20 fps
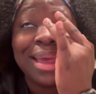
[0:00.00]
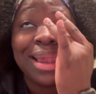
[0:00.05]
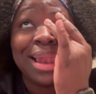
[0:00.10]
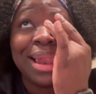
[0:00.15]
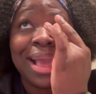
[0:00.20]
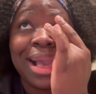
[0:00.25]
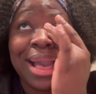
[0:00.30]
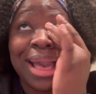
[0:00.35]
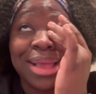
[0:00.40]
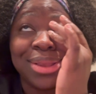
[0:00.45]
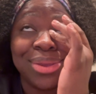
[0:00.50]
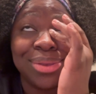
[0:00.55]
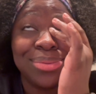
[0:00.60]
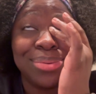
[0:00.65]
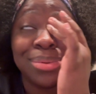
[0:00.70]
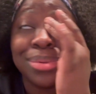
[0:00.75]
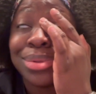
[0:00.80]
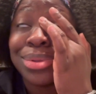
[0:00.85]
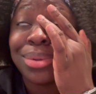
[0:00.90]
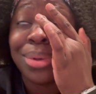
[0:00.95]
Like, I just
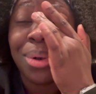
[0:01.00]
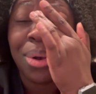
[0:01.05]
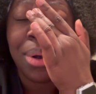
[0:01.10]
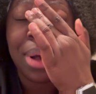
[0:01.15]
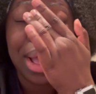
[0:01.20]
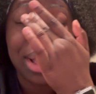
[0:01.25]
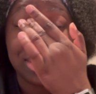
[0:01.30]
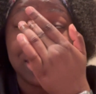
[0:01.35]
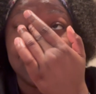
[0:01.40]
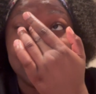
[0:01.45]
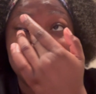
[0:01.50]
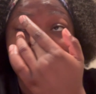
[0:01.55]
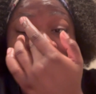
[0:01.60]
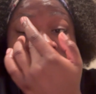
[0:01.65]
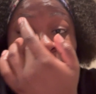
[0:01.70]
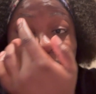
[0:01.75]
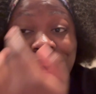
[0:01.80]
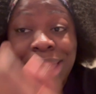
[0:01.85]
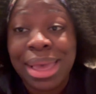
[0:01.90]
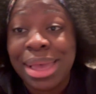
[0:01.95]
want to go and
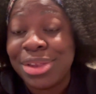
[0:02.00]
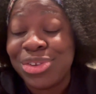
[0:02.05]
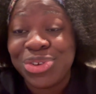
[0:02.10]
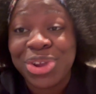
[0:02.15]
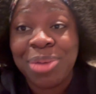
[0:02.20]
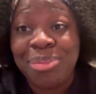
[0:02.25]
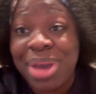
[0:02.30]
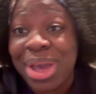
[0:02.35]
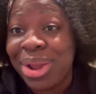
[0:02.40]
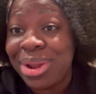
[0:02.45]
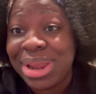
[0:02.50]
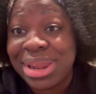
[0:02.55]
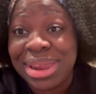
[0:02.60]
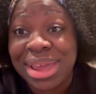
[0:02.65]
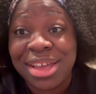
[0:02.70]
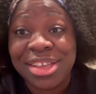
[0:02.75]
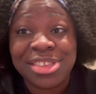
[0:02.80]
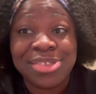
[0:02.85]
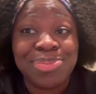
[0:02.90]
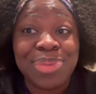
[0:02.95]
enjoy my holiday
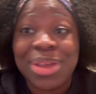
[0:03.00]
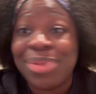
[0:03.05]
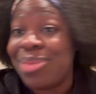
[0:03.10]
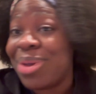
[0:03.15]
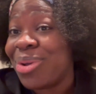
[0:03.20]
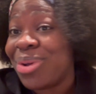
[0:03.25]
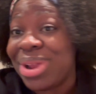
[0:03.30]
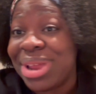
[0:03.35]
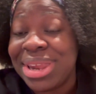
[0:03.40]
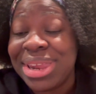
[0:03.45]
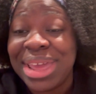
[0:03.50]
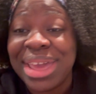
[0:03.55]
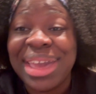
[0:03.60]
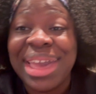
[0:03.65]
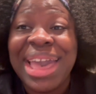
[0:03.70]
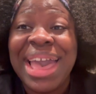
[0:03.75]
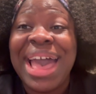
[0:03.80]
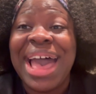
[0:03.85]
and spend my holiday.